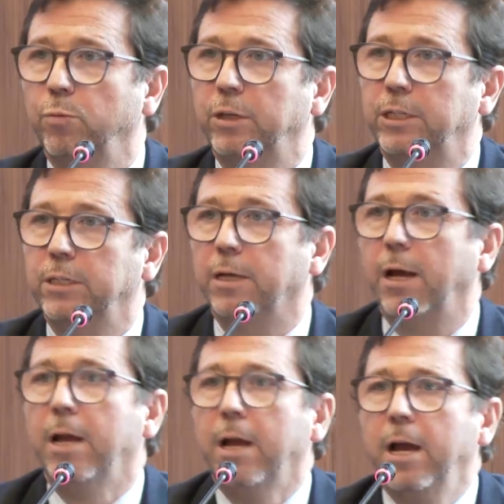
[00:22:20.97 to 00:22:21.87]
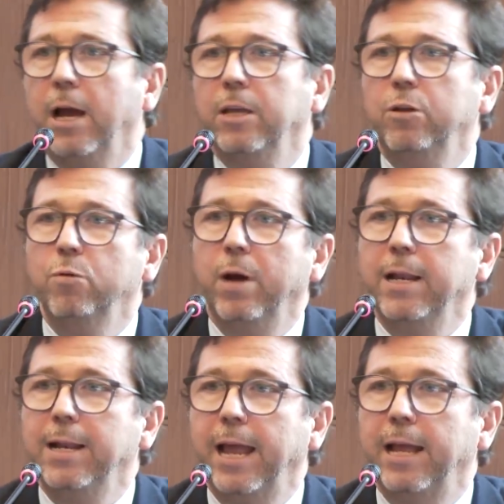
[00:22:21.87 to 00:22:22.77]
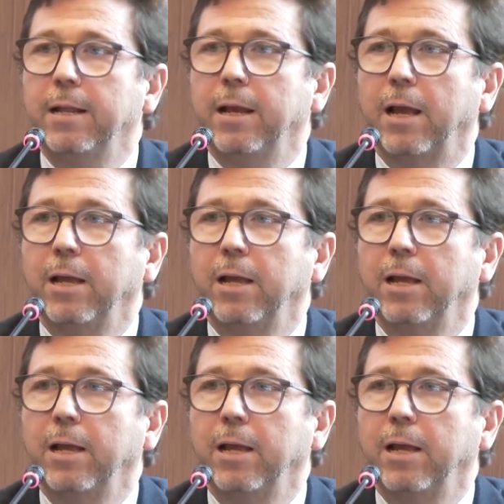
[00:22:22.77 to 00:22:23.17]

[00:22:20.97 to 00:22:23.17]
which is a UN-led,